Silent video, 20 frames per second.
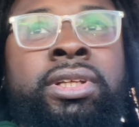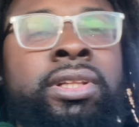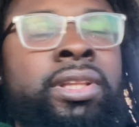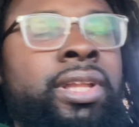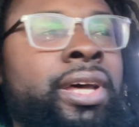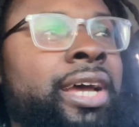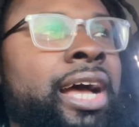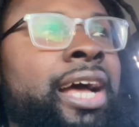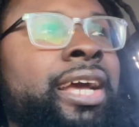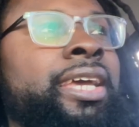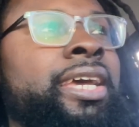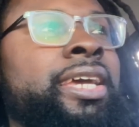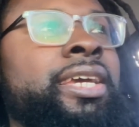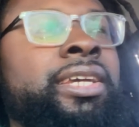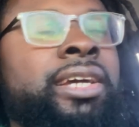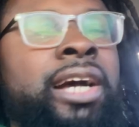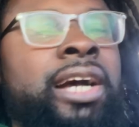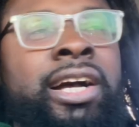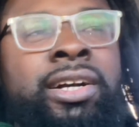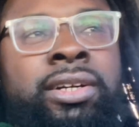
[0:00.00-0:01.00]
Like, I
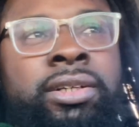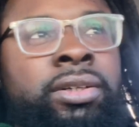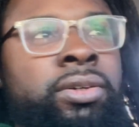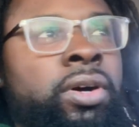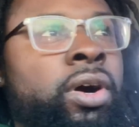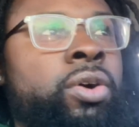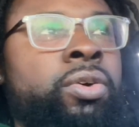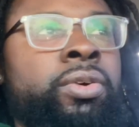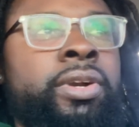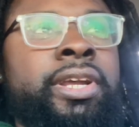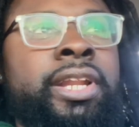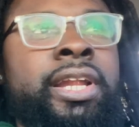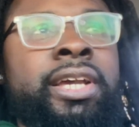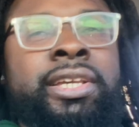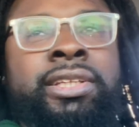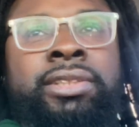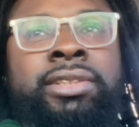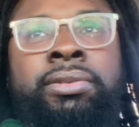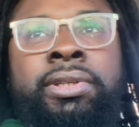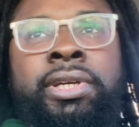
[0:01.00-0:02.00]
can't. I, oh, can I
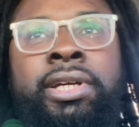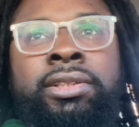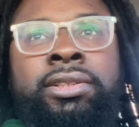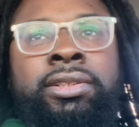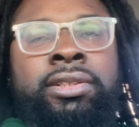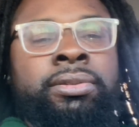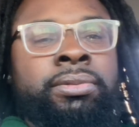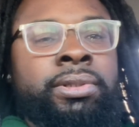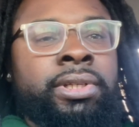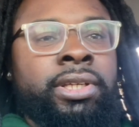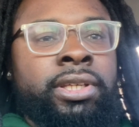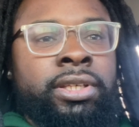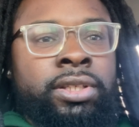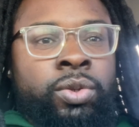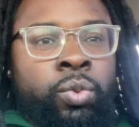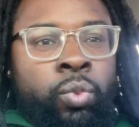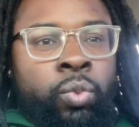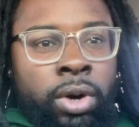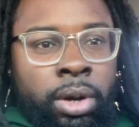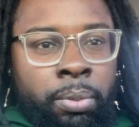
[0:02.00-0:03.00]
get some ketchup? They'll give
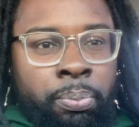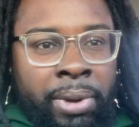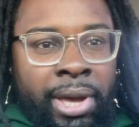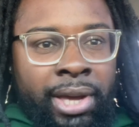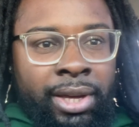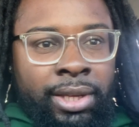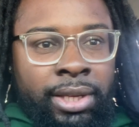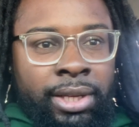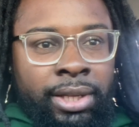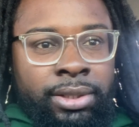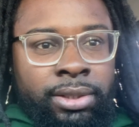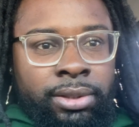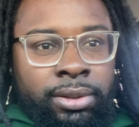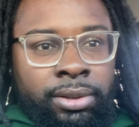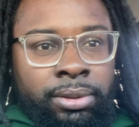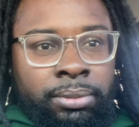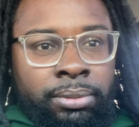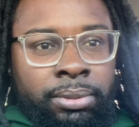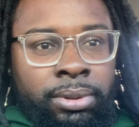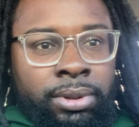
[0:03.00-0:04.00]
you one pack of
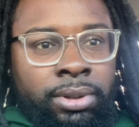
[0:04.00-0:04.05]
ketchup.